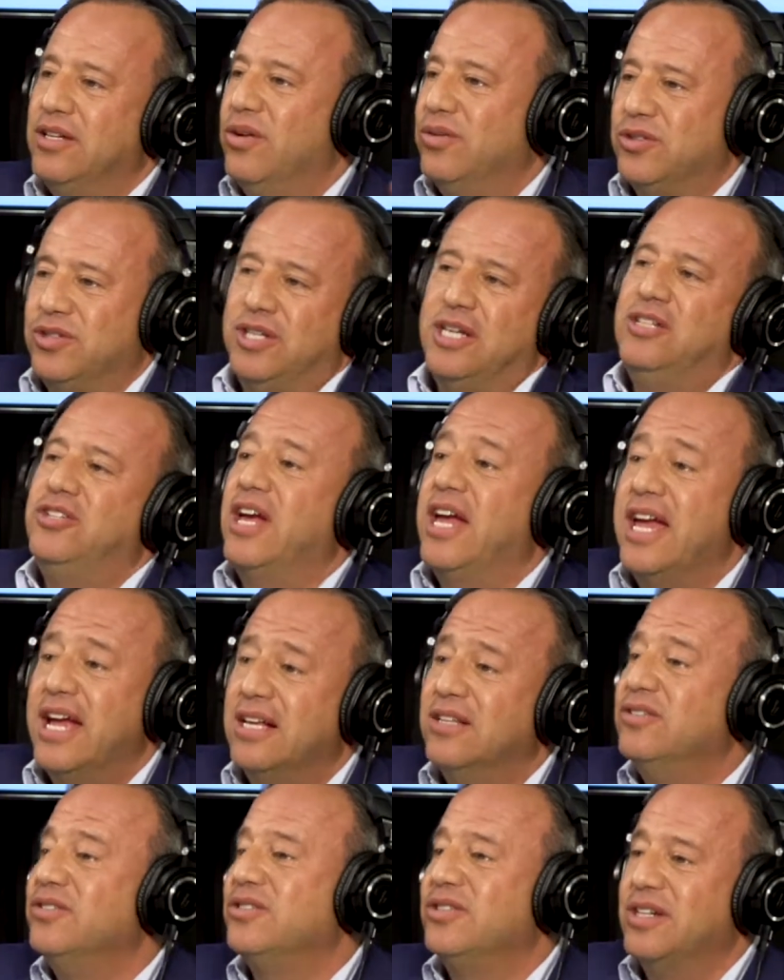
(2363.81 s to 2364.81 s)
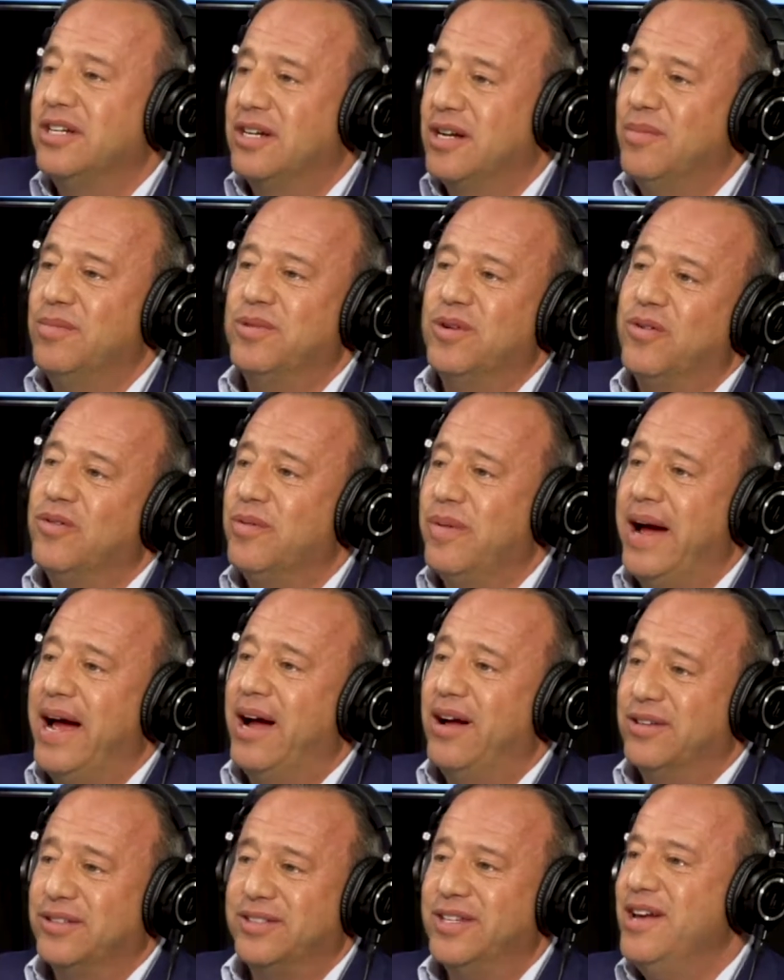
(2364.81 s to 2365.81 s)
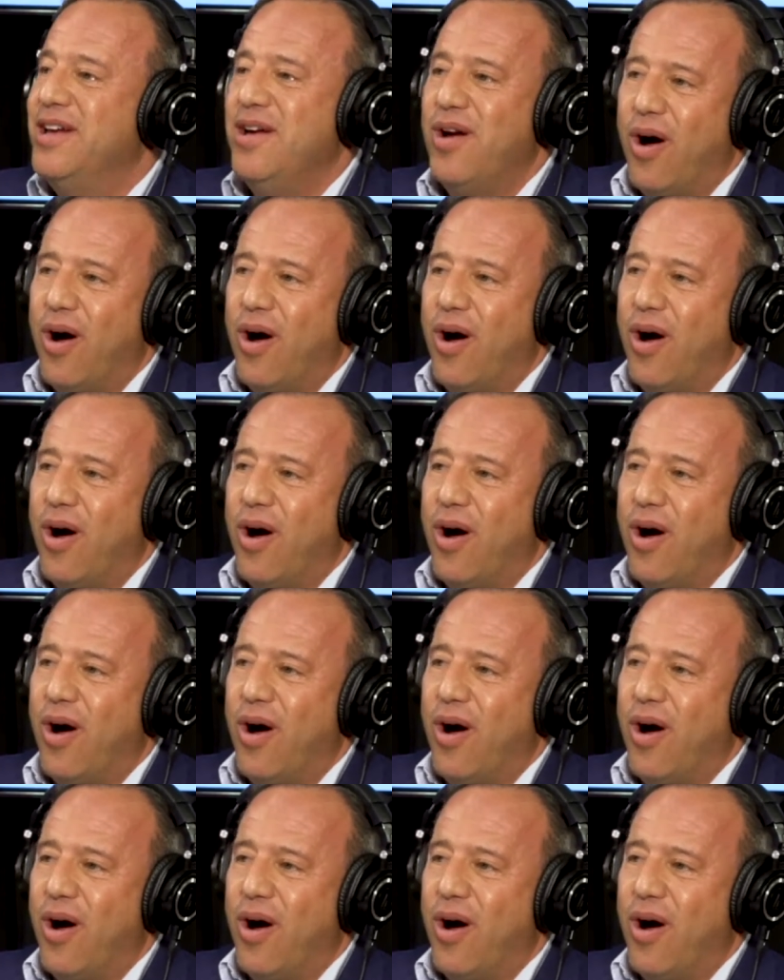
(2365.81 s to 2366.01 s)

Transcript: You know, CJ Anderson comes over to my house.